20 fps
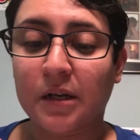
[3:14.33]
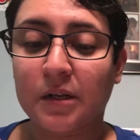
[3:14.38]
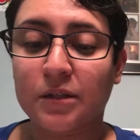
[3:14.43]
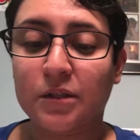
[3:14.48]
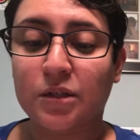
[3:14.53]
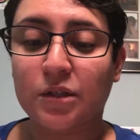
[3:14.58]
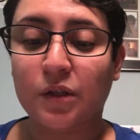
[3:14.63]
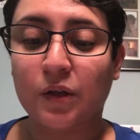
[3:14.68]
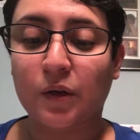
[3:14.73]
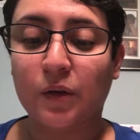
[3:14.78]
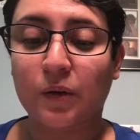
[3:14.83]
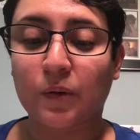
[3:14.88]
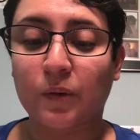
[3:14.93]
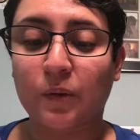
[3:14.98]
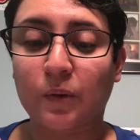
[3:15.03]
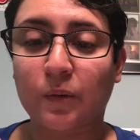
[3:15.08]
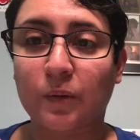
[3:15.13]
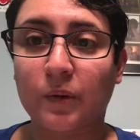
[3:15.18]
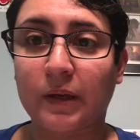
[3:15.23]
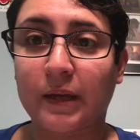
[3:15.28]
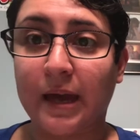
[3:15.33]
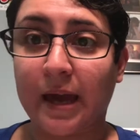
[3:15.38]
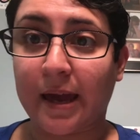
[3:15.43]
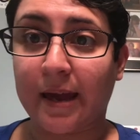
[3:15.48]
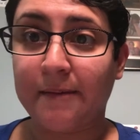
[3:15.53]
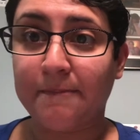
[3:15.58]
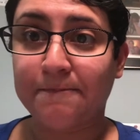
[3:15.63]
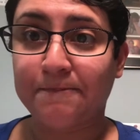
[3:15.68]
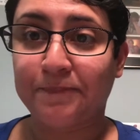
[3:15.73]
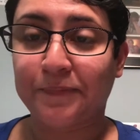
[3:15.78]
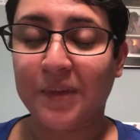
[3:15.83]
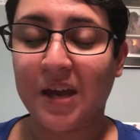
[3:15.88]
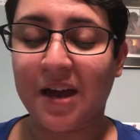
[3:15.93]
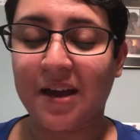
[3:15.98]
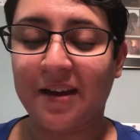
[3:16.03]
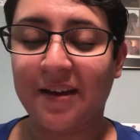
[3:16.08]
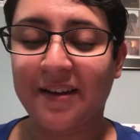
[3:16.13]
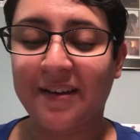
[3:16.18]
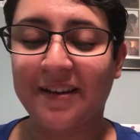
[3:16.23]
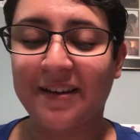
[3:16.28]
So yay.
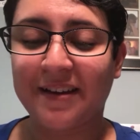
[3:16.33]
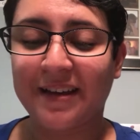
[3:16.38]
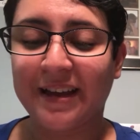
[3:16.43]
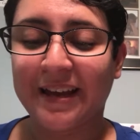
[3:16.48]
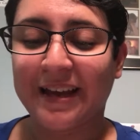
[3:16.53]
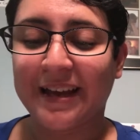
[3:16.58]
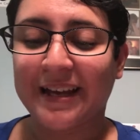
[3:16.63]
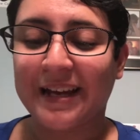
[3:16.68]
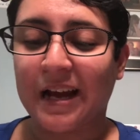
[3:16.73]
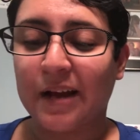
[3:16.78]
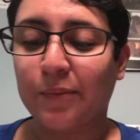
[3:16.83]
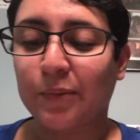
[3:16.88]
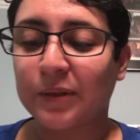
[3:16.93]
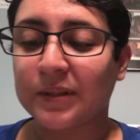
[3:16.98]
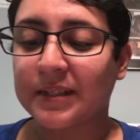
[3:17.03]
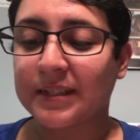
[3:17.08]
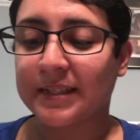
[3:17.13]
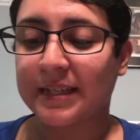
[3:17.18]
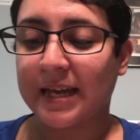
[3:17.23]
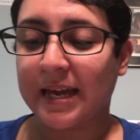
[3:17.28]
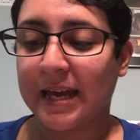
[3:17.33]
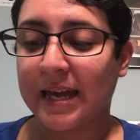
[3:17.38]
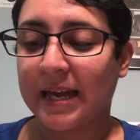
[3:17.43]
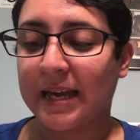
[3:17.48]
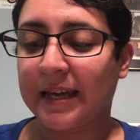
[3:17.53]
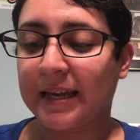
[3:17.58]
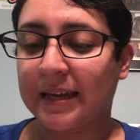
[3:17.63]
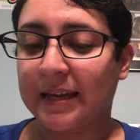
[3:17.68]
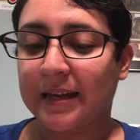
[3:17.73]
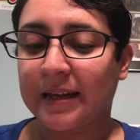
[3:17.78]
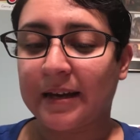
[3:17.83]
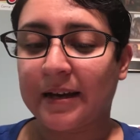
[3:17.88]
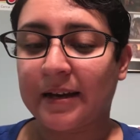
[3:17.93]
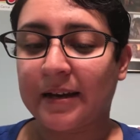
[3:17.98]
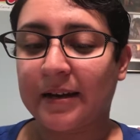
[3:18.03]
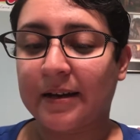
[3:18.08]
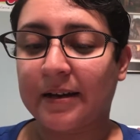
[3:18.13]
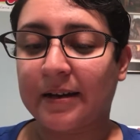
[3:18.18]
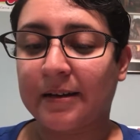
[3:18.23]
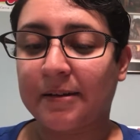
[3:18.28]
I will say
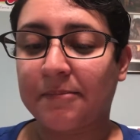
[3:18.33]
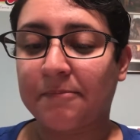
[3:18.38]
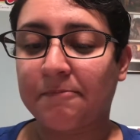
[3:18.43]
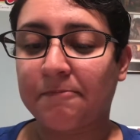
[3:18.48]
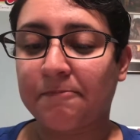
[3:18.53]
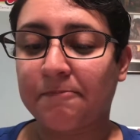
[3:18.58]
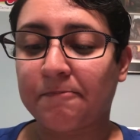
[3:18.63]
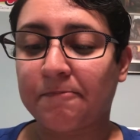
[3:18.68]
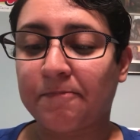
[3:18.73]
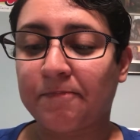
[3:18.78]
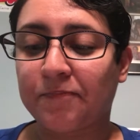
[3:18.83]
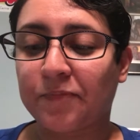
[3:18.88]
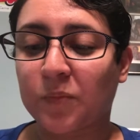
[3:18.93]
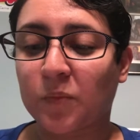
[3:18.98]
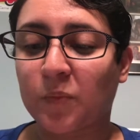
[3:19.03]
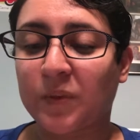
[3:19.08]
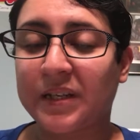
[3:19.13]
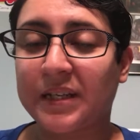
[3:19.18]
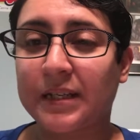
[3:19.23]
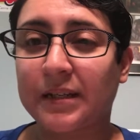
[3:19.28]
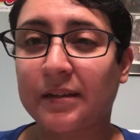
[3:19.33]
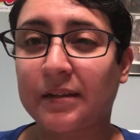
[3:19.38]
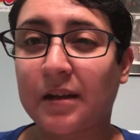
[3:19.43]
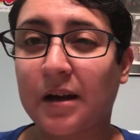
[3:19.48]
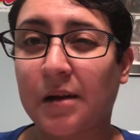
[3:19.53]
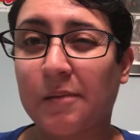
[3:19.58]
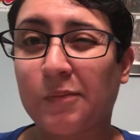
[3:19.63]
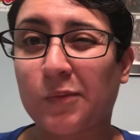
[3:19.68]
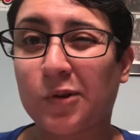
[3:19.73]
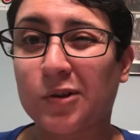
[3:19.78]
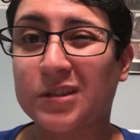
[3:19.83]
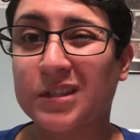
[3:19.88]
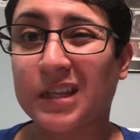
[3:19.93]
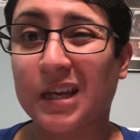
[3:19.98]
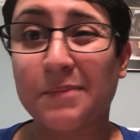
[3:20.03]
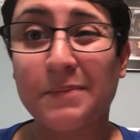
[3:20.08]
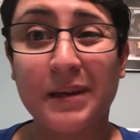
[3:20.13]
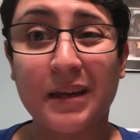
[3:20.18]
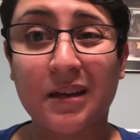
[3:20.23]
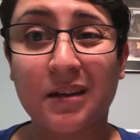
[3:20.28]
we did a lot more
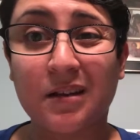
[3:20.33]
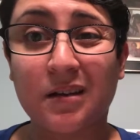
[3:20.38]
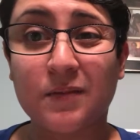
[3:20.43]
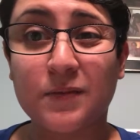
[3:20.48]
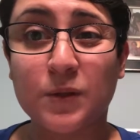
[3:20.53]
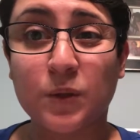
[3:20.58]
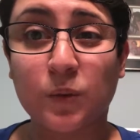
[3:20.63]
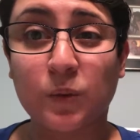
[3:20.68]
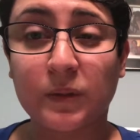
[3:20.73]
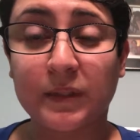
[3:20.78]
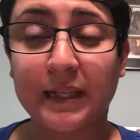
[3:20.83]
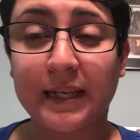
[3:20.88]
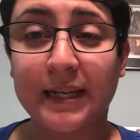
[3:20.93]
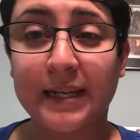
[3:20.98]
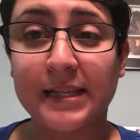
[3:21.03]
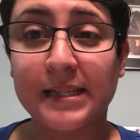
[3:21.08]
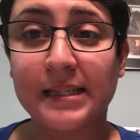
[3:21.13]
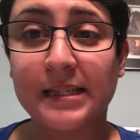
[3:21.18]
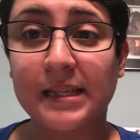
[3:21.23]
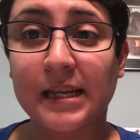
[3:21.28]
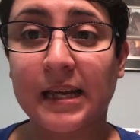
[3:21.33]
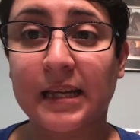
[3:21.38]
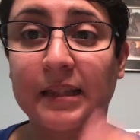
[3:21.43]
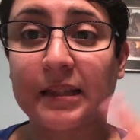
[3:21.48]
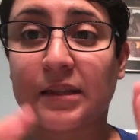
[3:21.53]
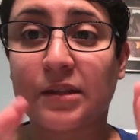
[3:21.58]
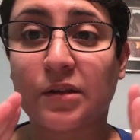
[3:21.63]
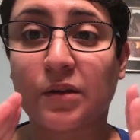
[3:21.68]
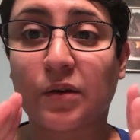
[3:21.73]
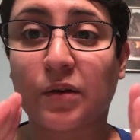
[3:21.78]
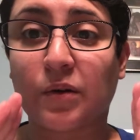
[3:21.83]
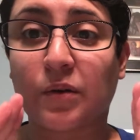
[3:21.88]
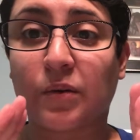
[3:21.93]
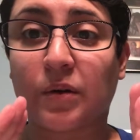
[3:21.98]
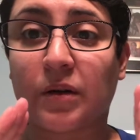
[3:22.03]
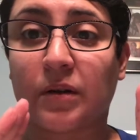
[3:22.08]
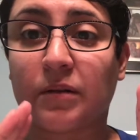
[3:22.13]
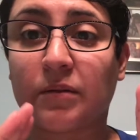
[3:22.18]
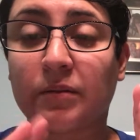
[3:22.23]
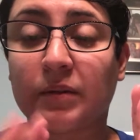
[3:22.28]
skipping of school days, and
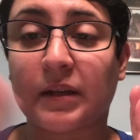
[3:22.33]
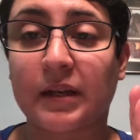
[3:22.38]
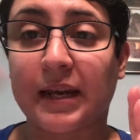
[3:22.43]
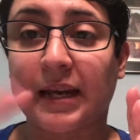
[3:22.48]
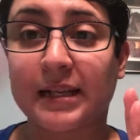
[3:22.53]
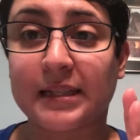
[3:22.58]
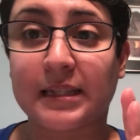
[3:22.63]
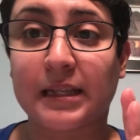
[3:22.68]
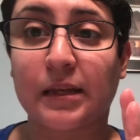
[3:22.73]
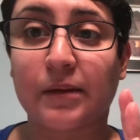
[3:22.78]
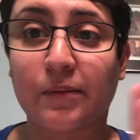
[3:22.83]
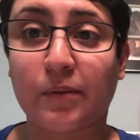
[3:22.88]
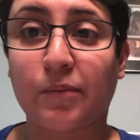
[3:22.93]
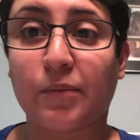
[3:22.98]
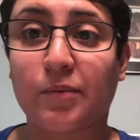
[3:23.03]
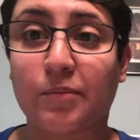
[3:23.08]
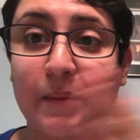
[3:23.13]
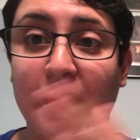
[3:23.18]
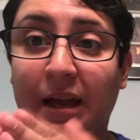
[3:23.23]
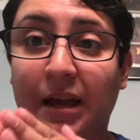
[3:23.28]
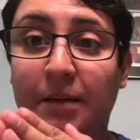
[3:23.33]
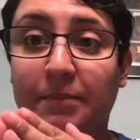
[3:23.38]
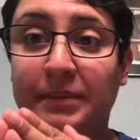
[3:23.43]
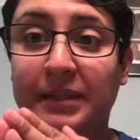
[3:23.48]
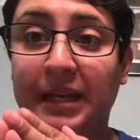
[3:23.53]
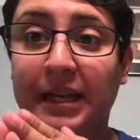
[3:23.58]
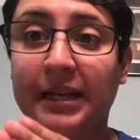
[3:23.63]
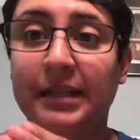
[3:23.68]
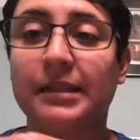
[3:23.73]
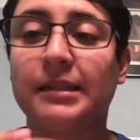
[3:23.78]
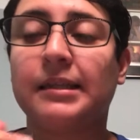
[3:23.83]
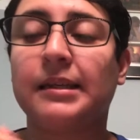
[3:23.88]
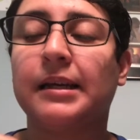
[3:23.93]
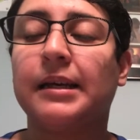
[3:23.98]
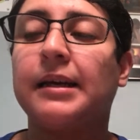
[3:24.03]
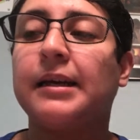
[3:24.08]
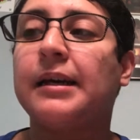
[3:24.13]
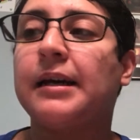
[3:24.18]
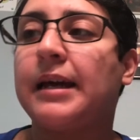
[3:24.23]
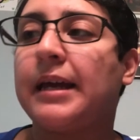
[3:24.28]
so the next day we would make up days.
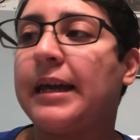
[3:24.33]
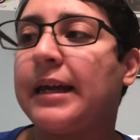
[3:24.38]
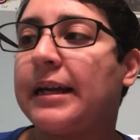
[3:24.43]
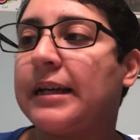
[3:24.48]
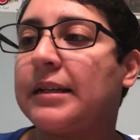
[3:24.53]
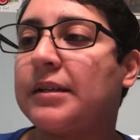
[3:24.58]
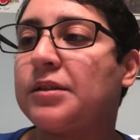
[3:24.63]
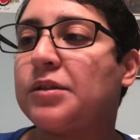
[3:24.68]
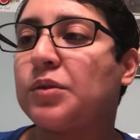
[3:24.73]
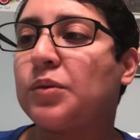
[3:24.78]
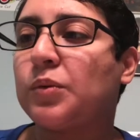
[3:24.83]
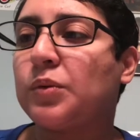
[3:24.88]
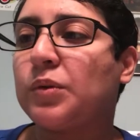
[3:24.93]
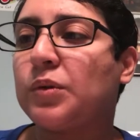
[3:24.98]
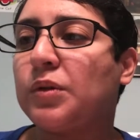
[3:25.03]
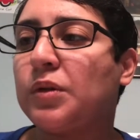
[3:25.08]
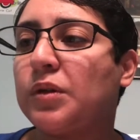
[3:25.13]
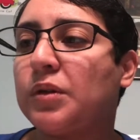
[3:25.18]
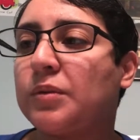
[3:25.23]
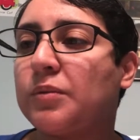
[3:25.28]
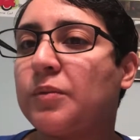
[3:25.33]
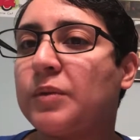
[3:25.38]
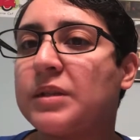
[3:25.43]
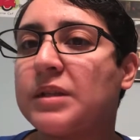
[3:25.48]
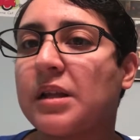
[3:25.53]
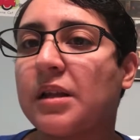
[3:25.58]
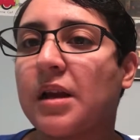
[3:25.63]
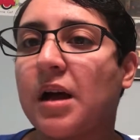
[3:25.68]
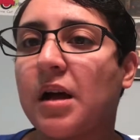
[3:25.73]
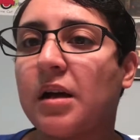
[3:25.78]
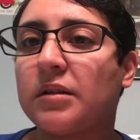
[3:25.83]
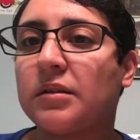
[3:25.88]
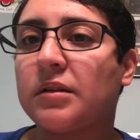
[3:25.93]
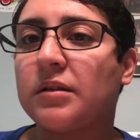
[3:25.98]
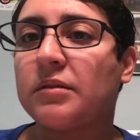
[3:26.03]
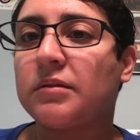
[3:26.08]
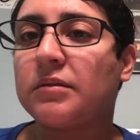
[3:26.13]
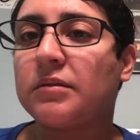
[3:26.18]
And school was a lot,